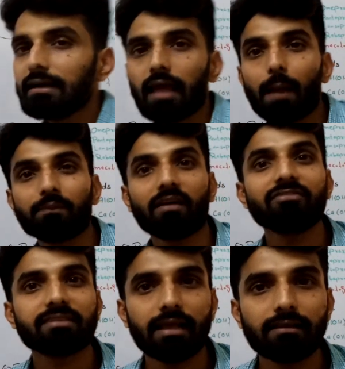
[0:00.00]
types of
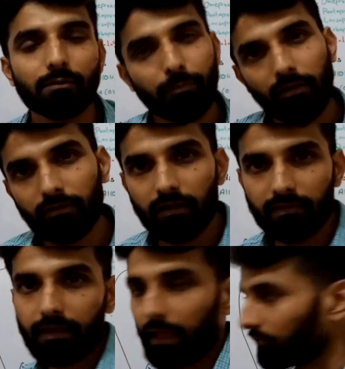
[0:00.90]
cells present in the
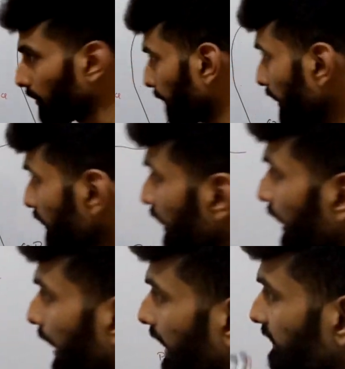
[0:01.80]
gastric pit.
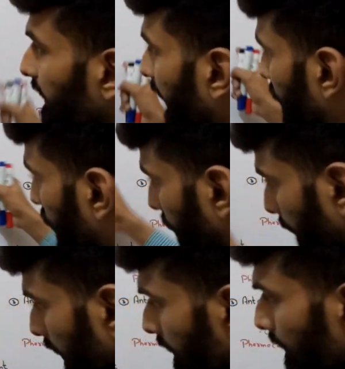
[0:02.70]
Here is a gastric
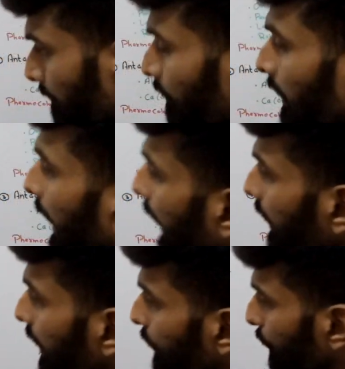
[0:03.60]
pit, and
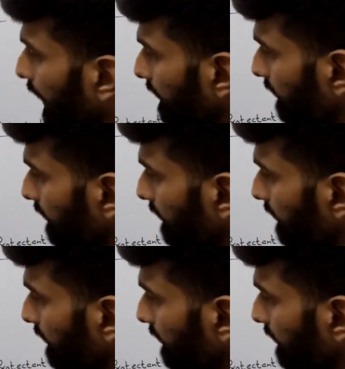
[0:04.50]
here you can